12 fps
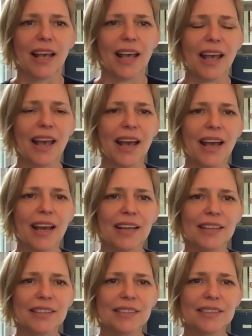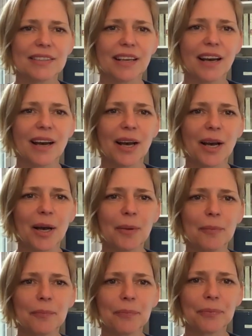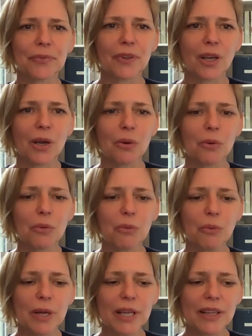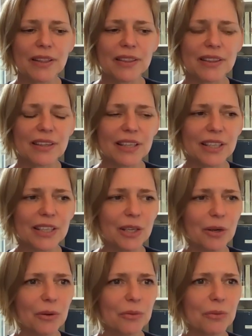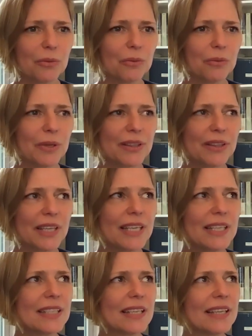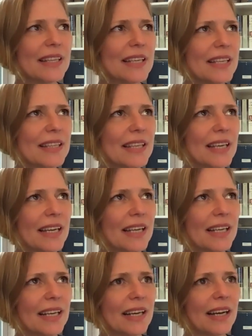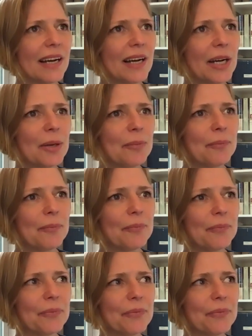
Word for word: And um, with, you know, with this, I think that, um,